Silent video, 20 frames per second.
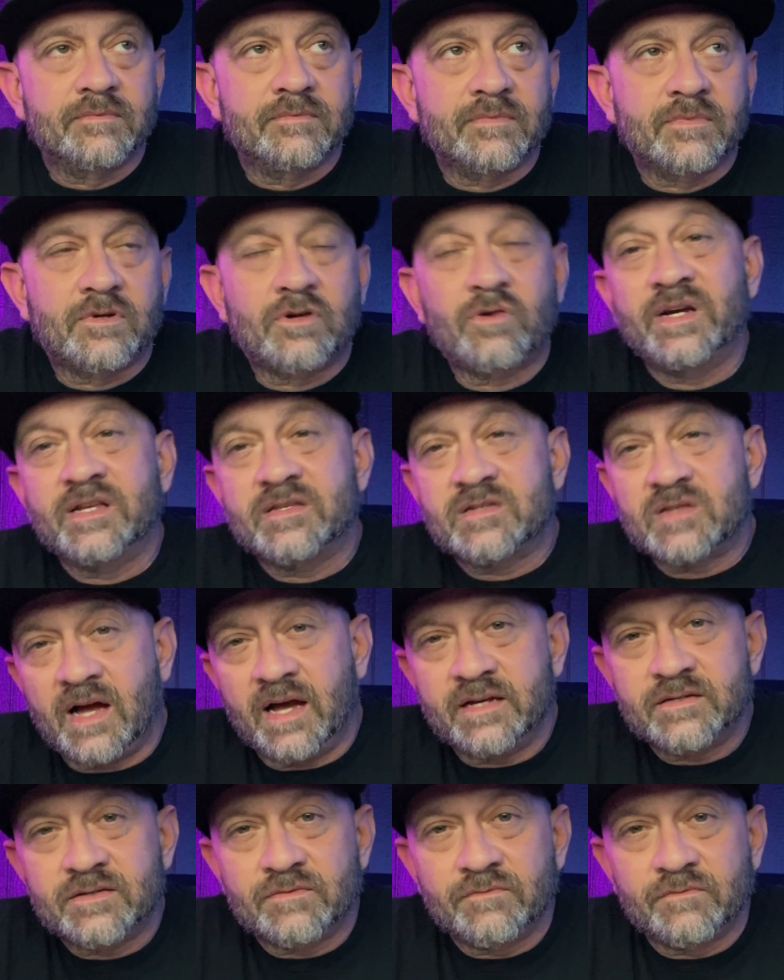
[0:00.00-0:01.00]

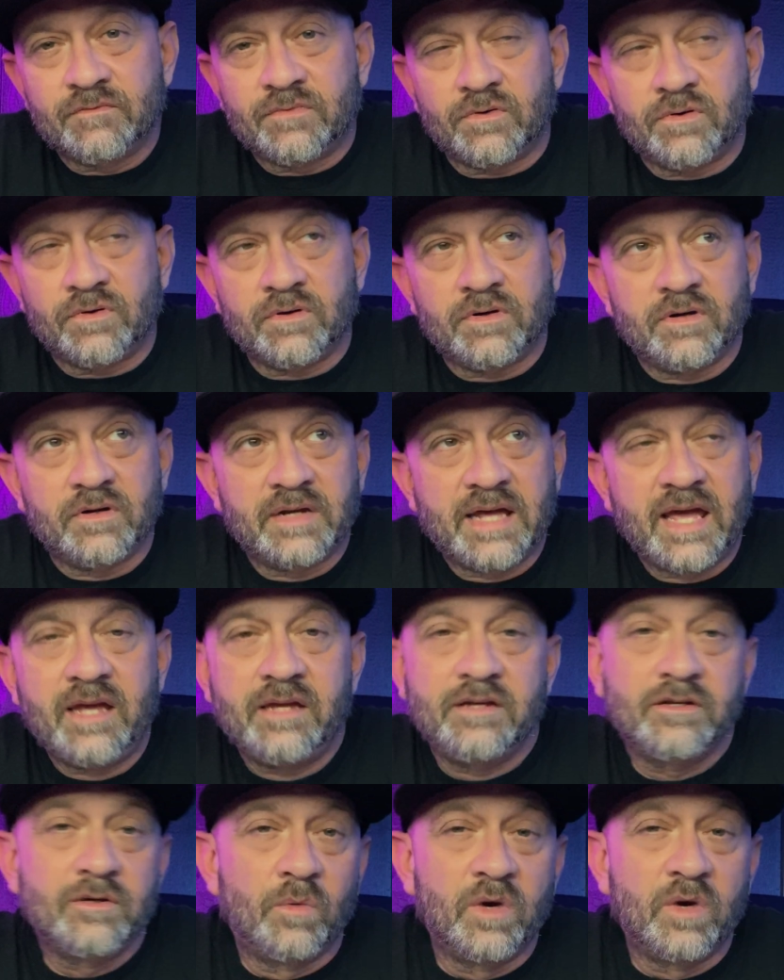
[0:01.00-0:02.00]
criticized for, hey,
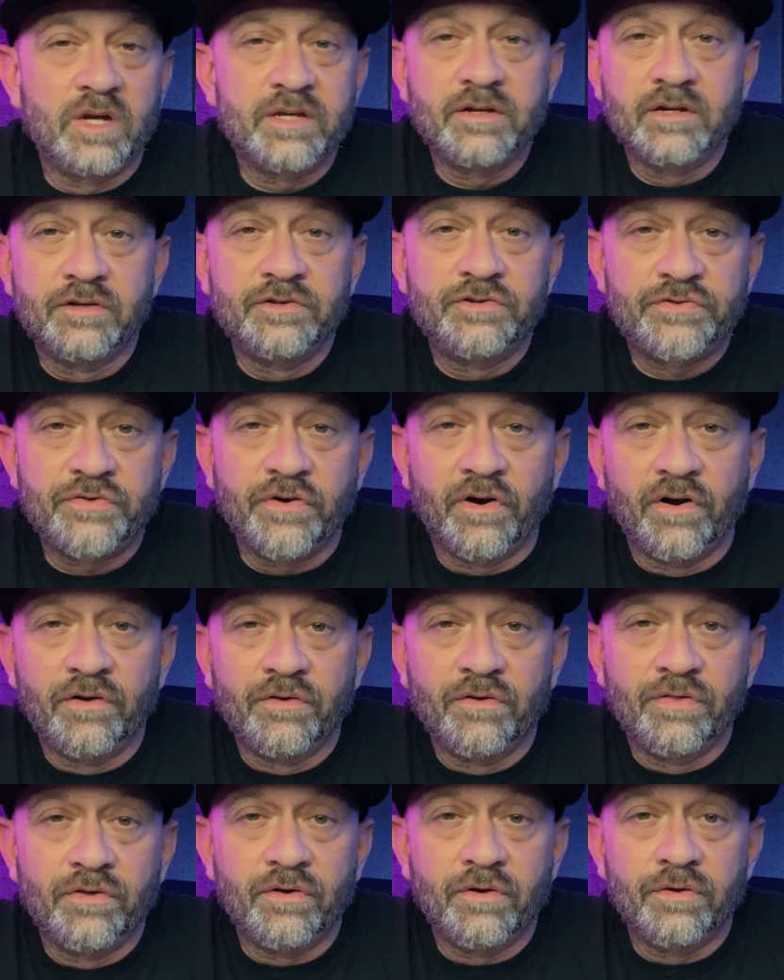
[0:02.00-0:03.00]
you know what, you didn't share
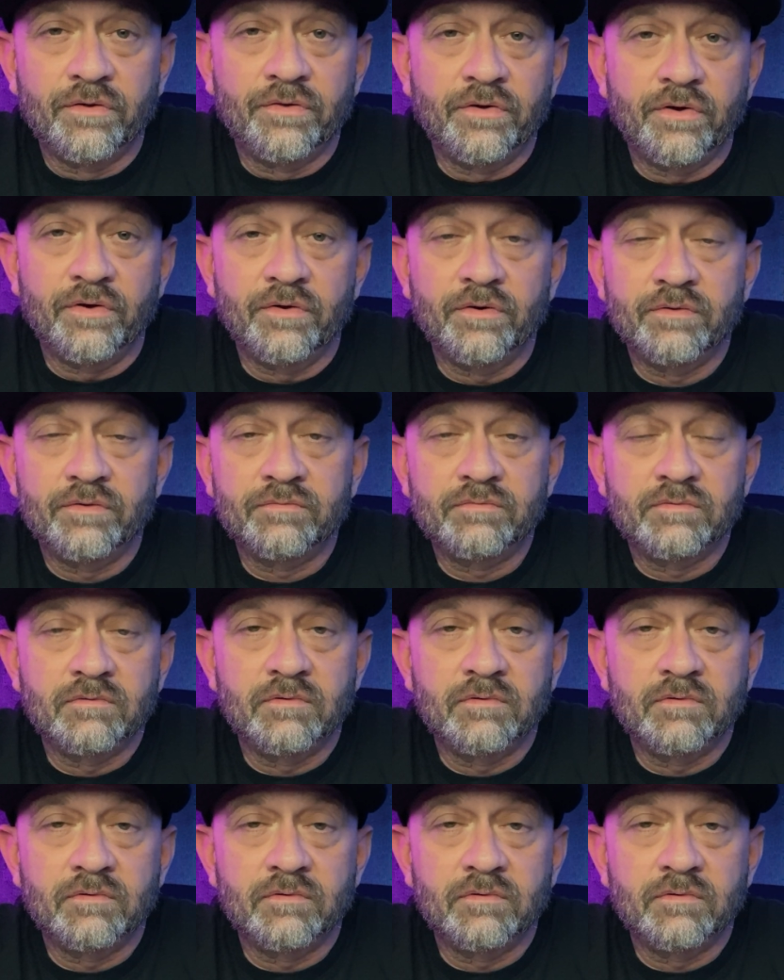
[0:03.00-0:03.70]
the